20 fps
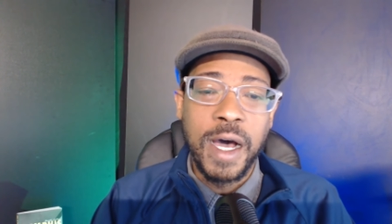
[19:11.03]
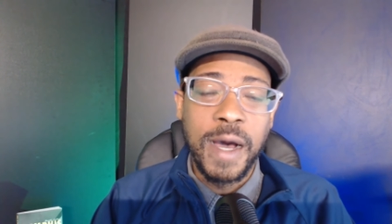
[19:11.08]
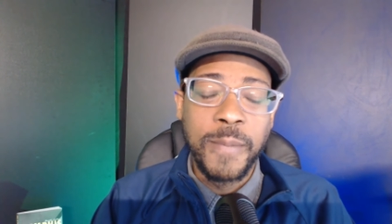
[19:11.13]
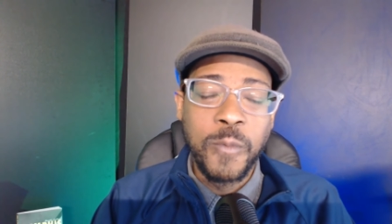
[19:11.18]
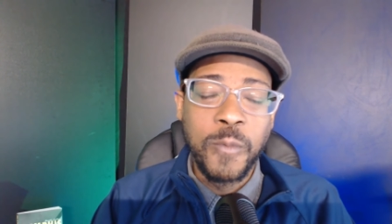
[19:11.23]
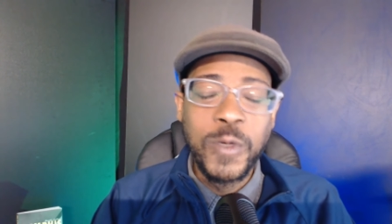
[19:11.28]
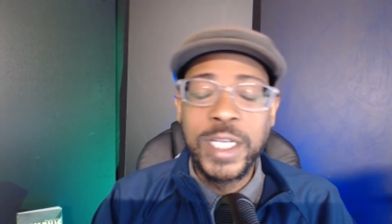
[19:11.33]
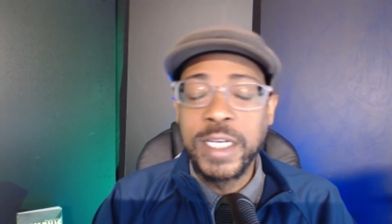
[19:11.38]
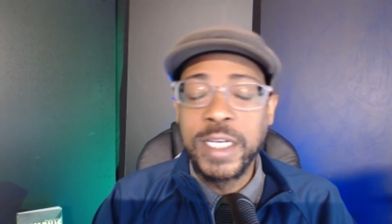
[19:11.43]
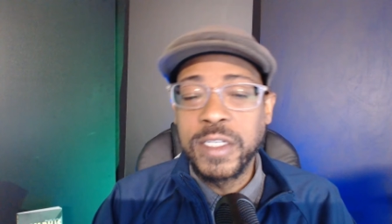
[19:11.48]

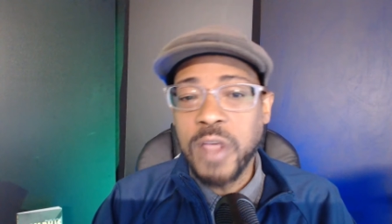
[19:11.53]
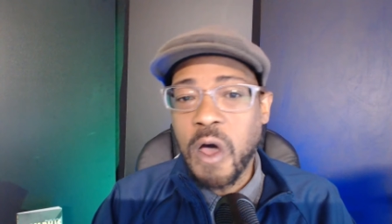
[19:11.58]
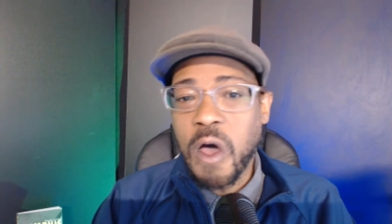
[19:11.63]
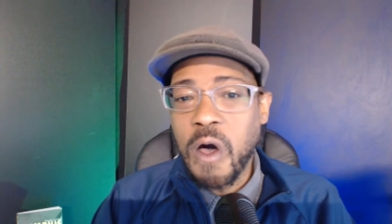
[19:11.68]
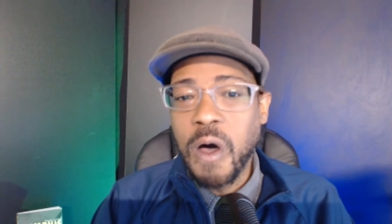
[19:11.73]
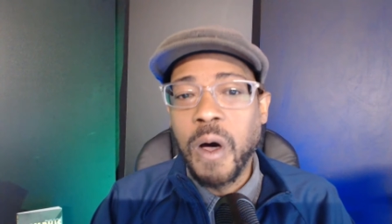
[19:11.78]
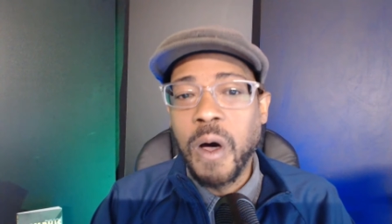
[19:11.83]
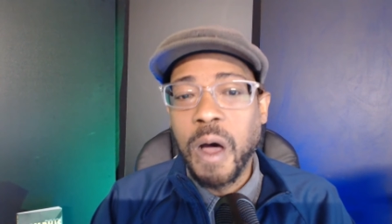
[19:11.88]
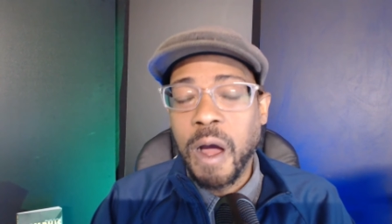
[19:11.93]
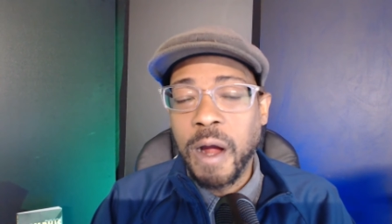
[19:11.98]
um, which is
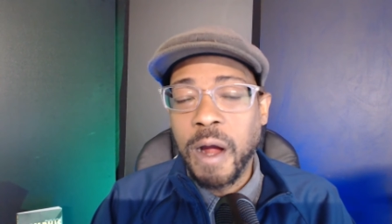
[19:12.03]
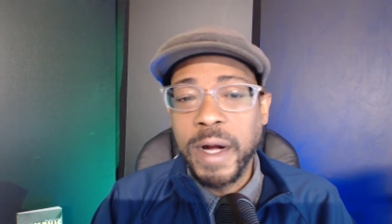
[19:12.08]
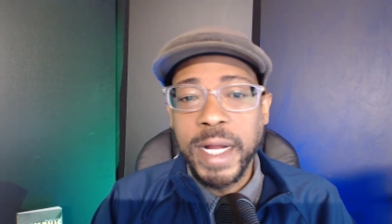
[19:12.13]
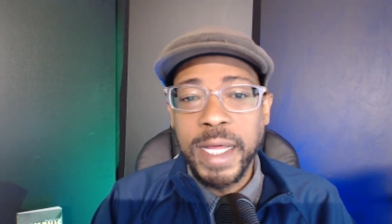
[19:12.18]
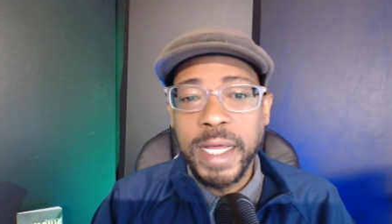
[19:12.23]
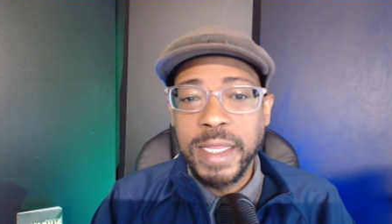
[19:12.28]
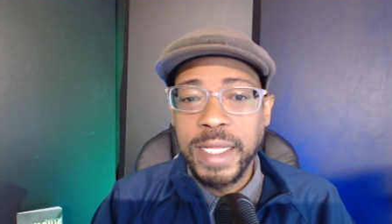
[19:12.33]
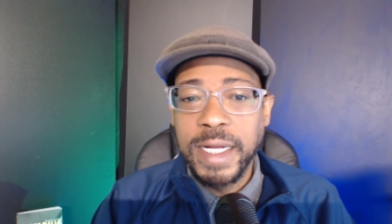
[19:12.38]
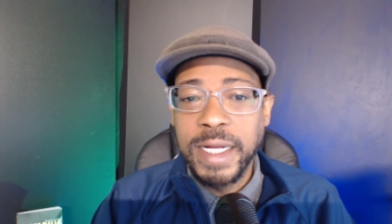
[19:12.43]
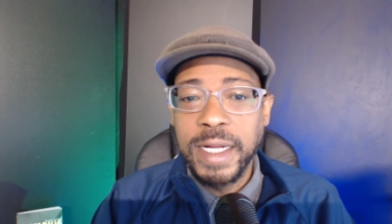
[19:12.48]
all
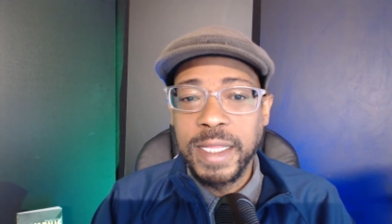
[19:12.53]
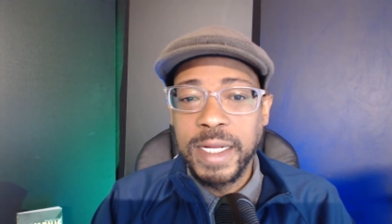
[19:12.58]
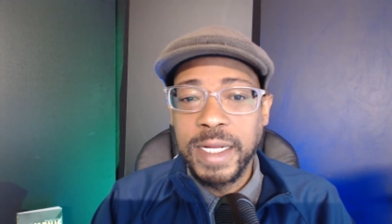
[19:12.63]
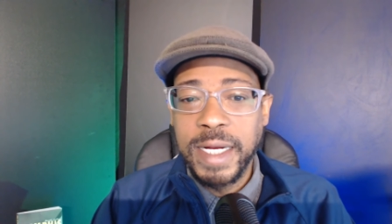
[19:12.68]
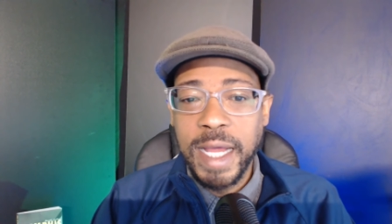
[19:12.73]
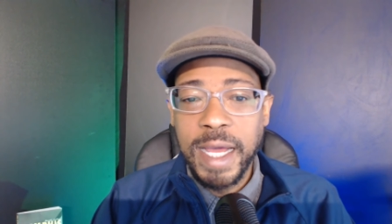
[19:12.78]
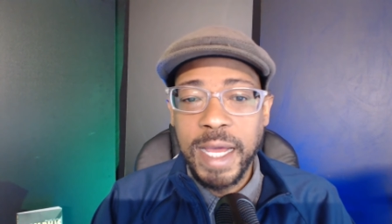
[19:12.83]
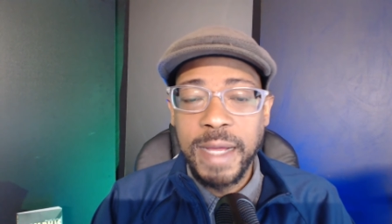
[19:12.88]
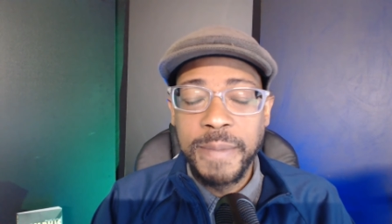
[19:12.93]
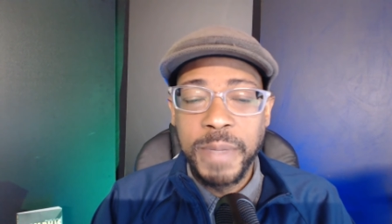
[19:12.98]
art at the end of
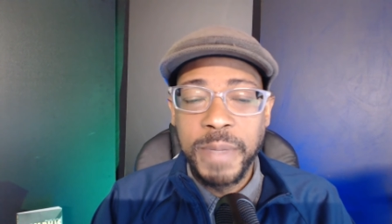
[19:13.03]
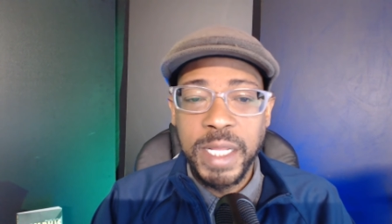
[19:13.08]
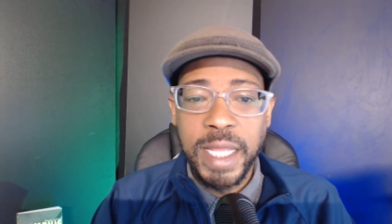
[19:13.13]
the day.